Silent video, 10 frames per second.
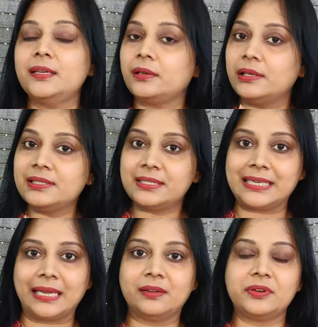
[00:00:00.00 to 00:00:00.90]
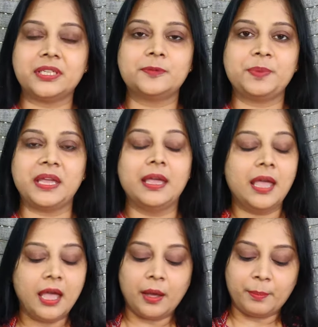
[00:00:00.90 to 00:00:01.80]
It will stay crispy.
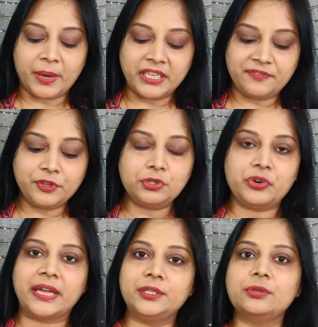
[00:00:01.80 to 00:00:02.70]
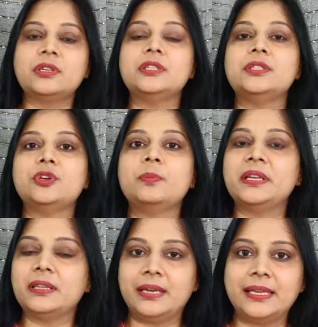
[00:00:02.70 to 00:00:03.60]
But if you try to consume
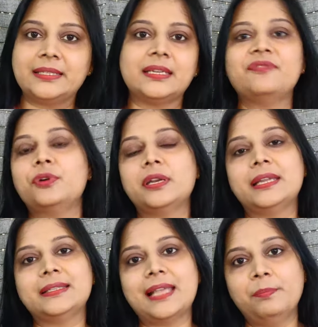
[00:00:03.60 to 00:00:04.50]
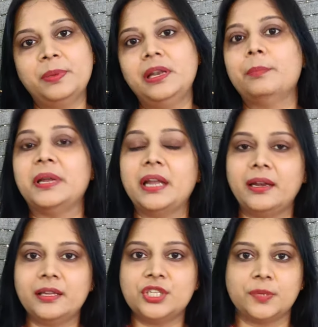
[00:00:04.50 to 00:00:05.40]
it the next day, for an example, a
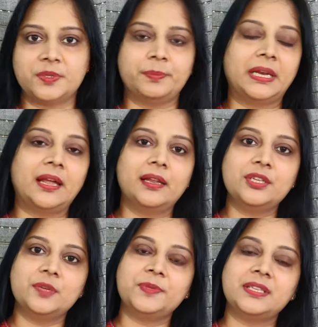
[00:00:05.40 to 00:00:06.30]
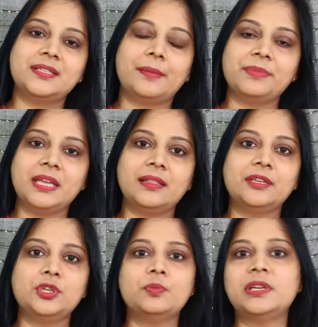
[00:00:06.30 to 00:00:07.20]
banana chips. Banana chips is something
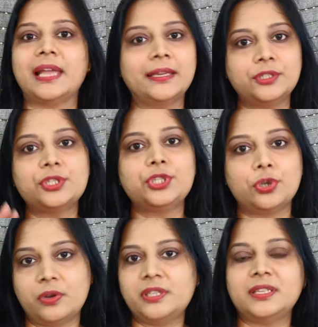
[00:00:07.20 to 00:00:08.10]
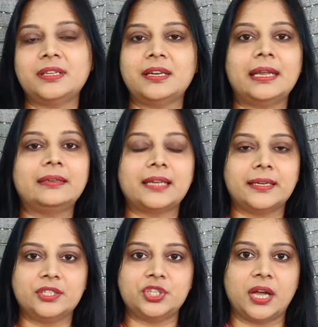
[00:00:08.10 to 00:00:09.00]
that you would like to store it in an
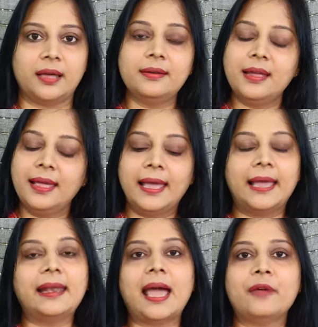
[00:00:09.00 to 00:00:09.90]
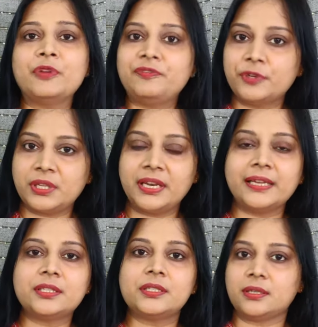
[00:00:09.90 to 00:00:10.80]
airtight jar and have it for the
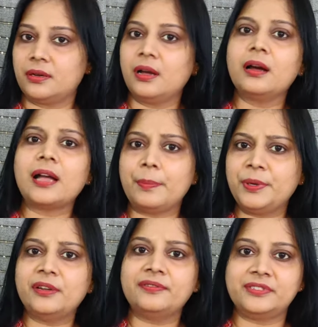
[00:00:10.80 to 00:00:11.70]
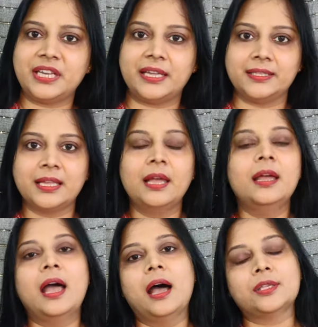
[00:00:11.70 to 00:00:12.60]
next couple of days.
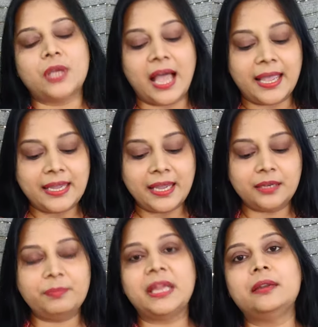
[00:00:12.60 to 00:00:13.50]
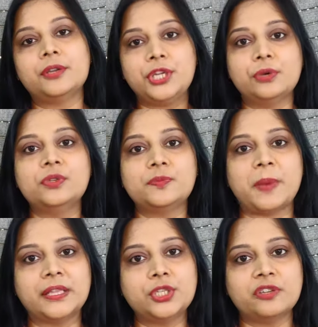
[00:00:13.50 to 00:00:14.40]
So I had made a huge
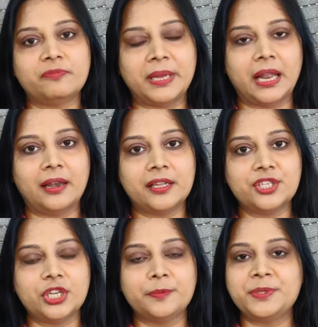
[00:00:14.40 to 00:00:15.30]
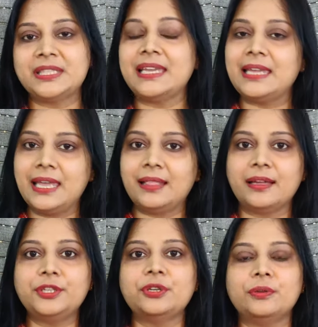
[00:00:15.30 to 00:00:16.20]
bunch of banana chips thinking
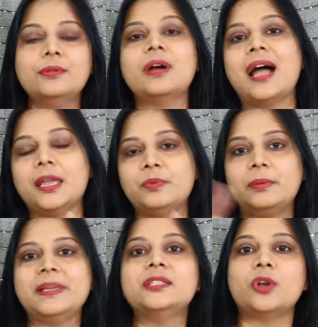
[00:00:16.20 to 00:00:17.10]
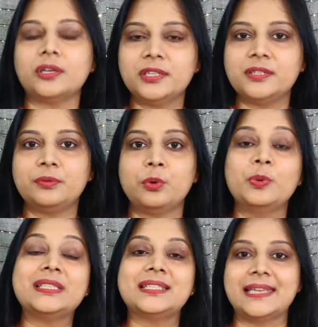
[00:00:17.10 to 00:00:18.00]
that, you know, I will be sorted
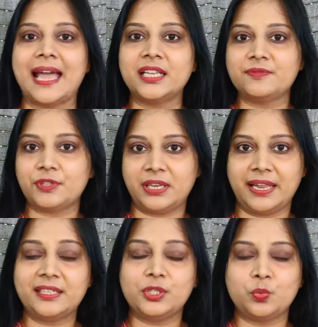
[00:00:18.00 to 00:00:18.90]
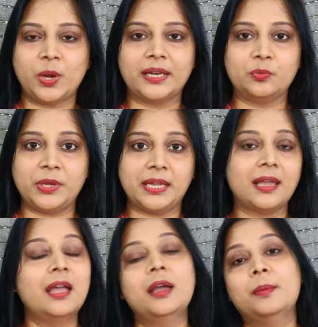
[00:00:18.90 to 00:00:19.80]
with snacks for the next one week.
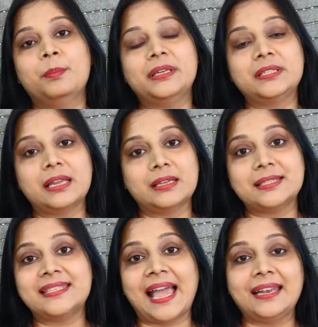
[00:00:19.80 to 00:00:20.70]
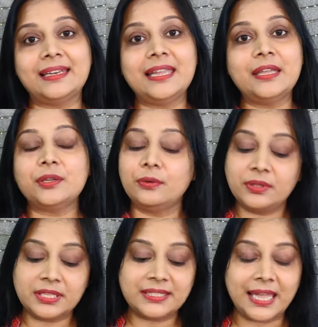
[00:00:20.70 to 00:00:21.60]
But sadly, you
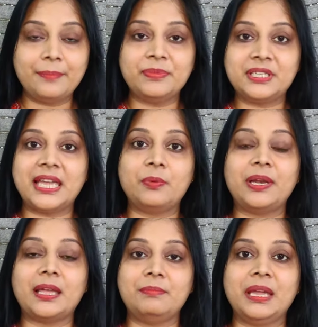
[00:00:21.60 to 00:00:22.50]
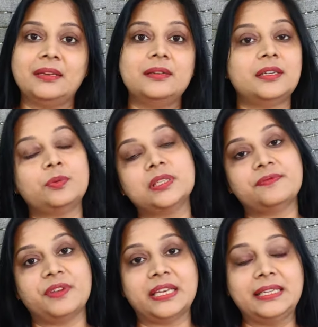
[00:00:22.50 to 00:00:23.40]
know, the same day when I made it, it was
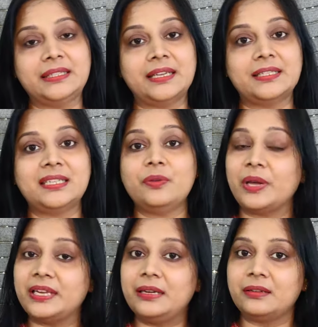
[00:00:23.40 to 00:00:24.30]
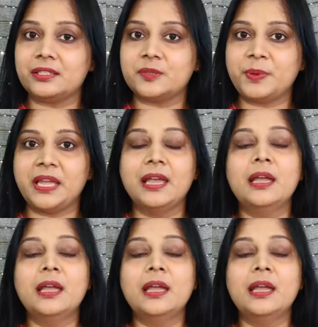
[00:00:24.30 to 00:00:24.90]
very tasty, very crispy.